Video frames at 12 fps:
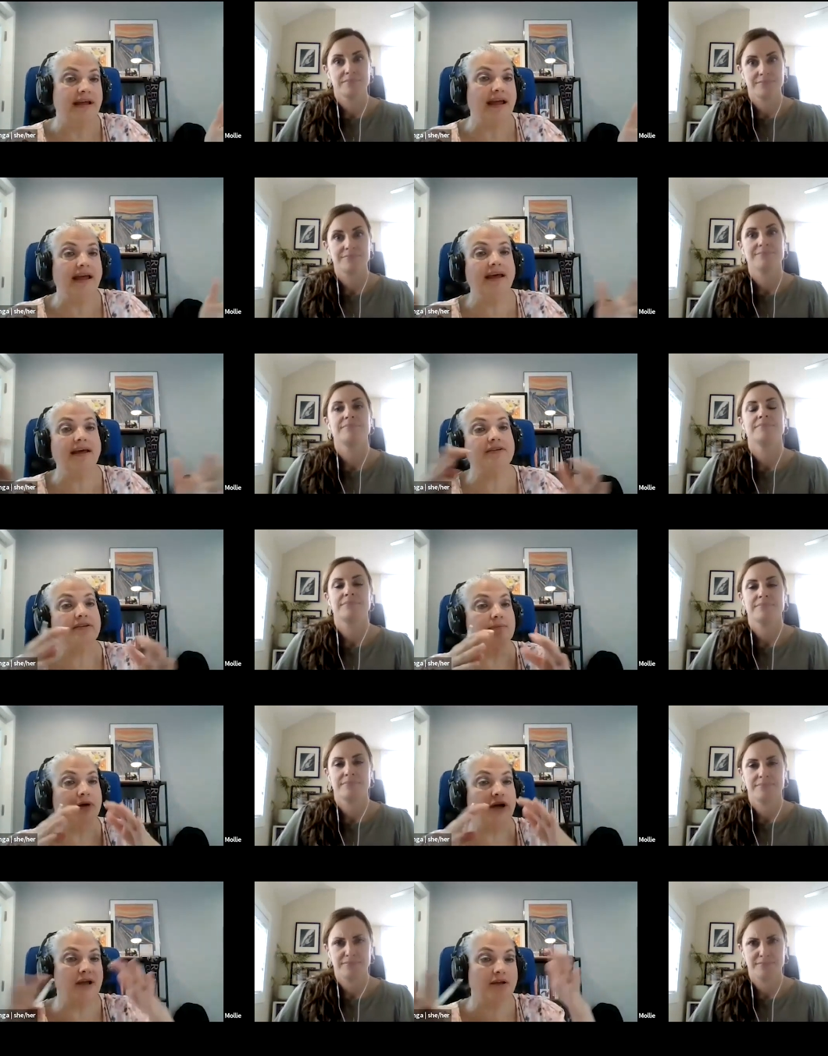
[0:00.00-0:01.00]
Speaker 1: And
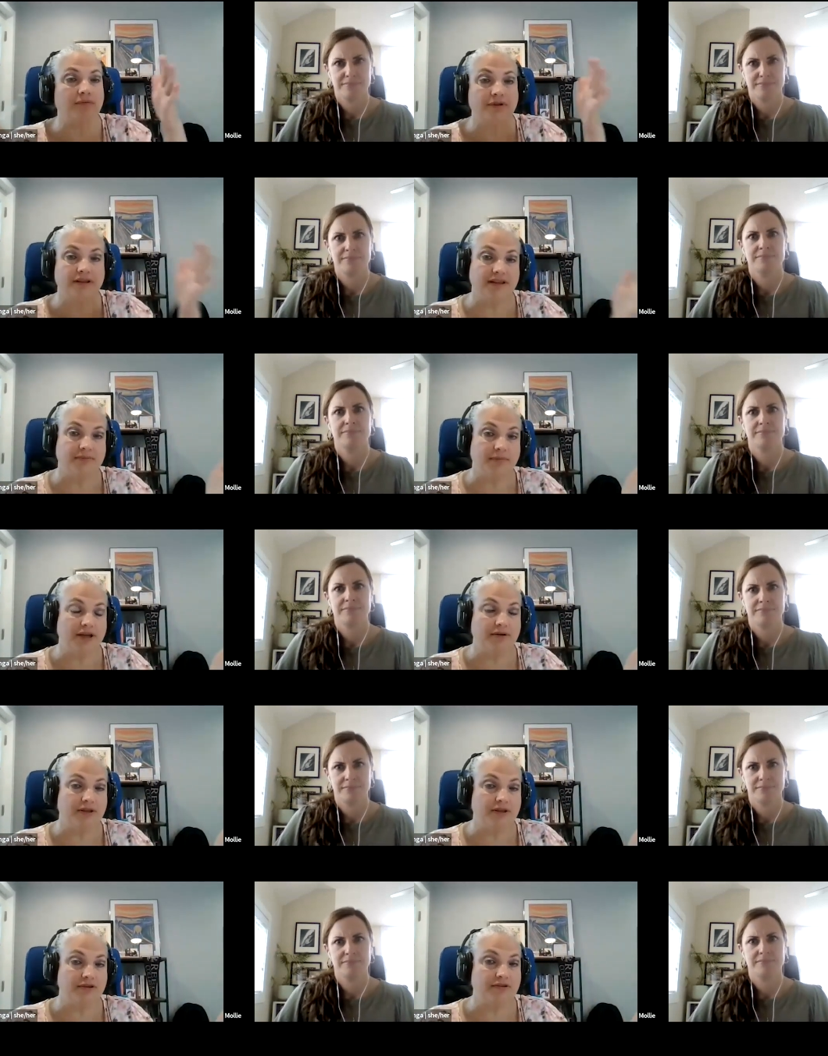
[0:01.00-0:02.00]
my really my
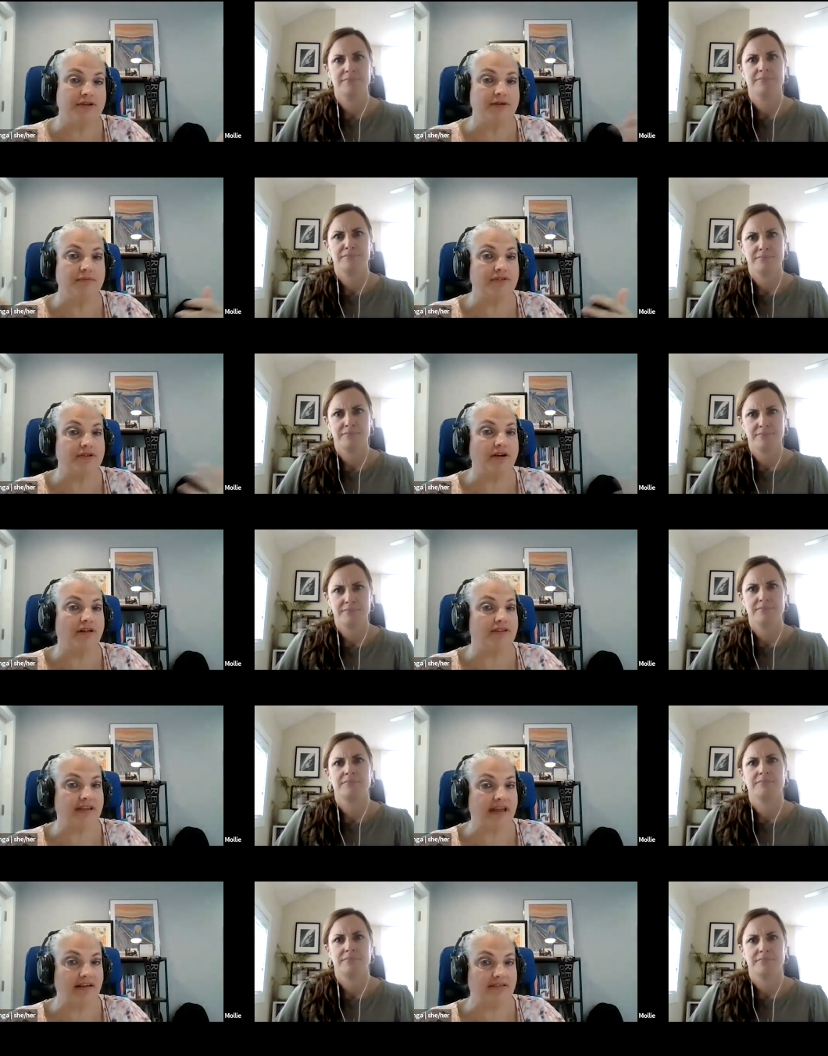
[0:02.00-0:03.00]
only duty was
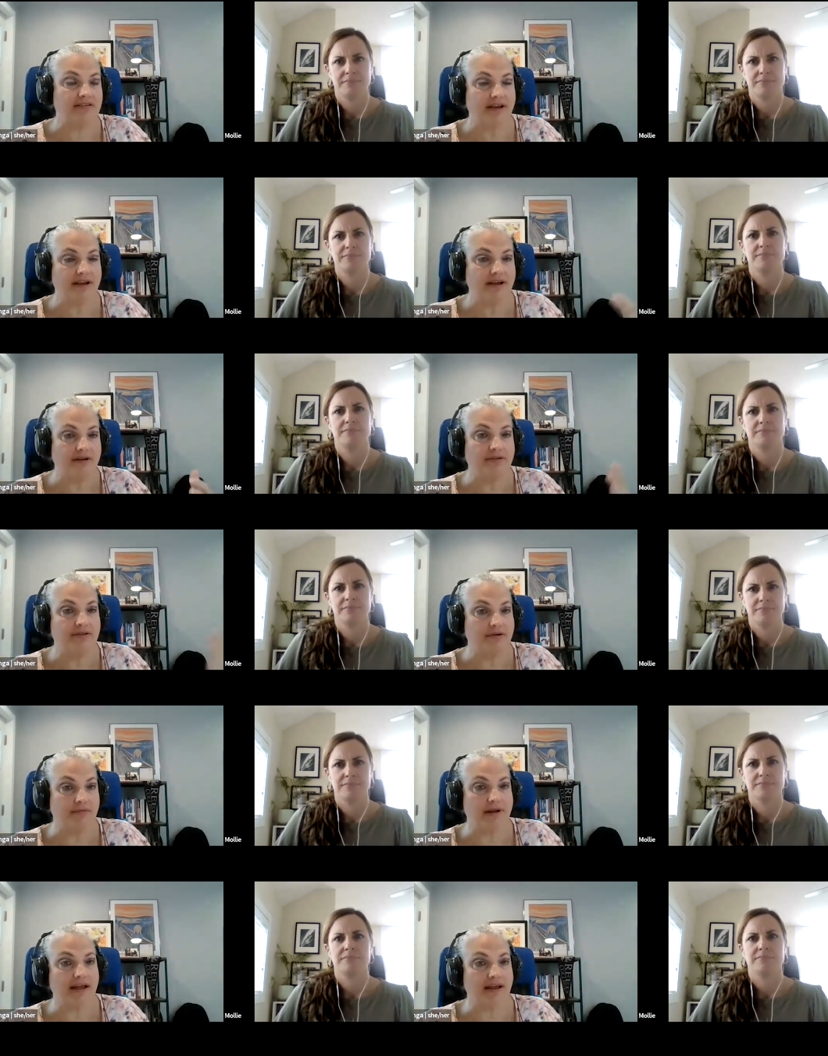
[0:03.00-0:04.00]
college counseling. I
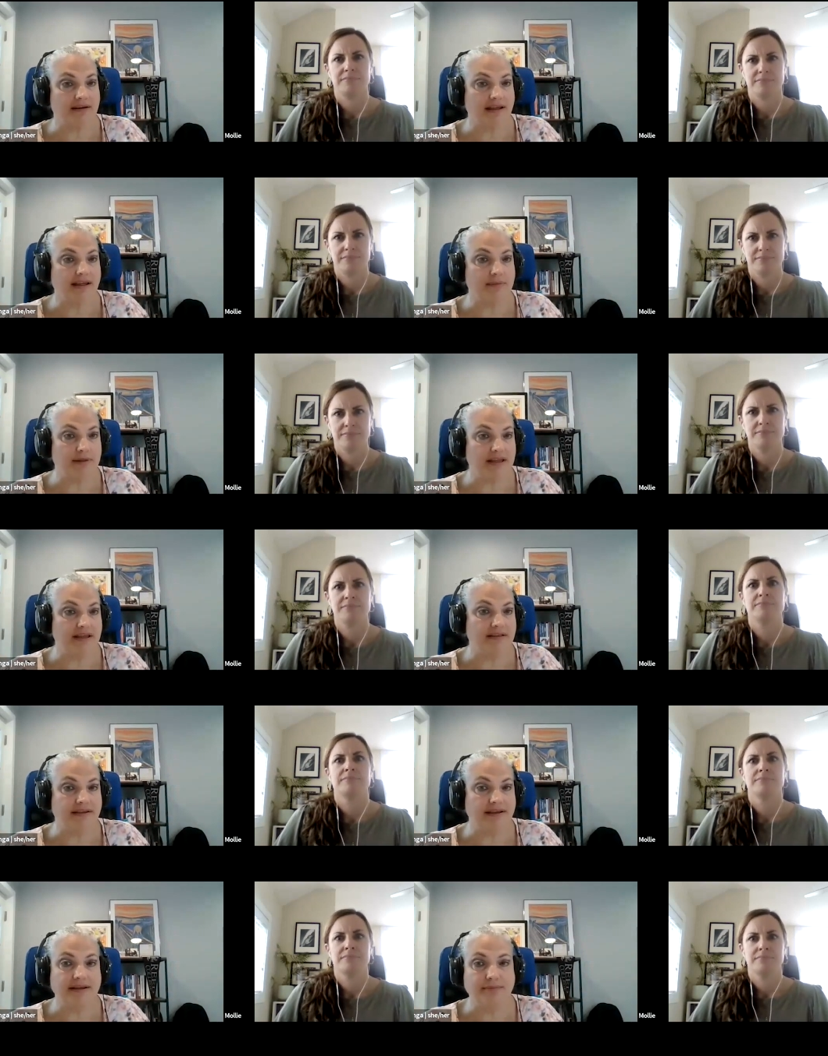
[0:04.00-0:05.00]
also ran AP
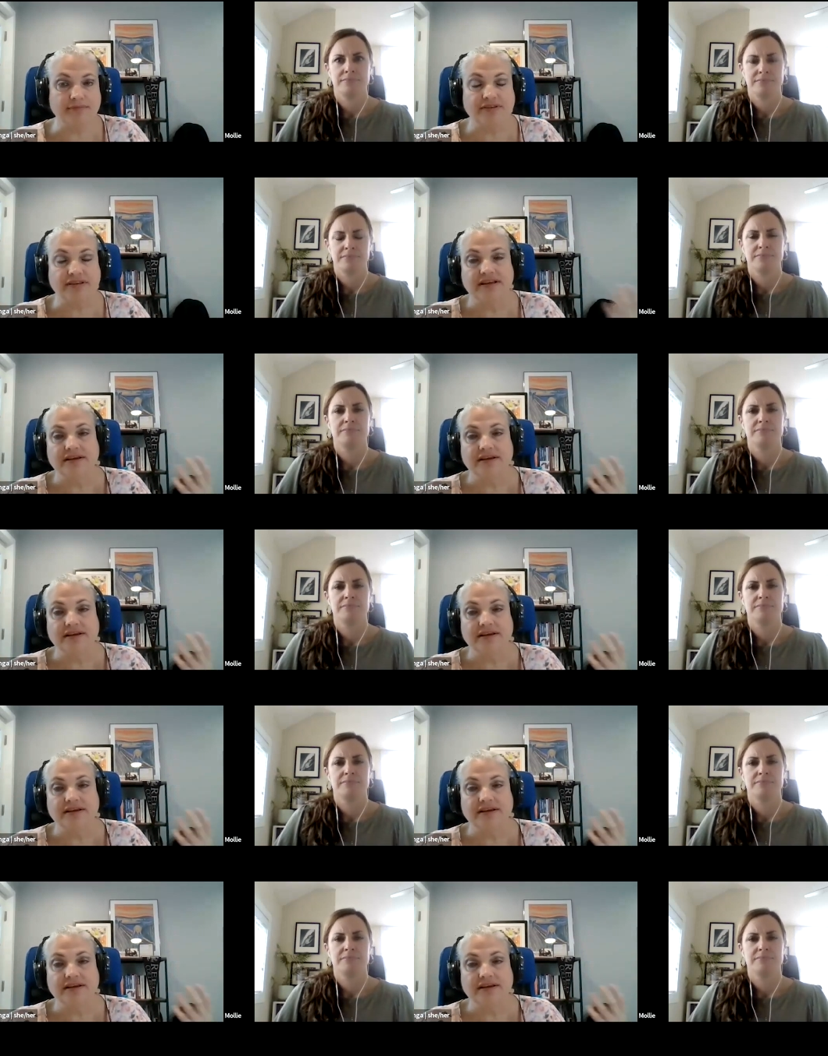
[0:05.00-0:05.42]
exams,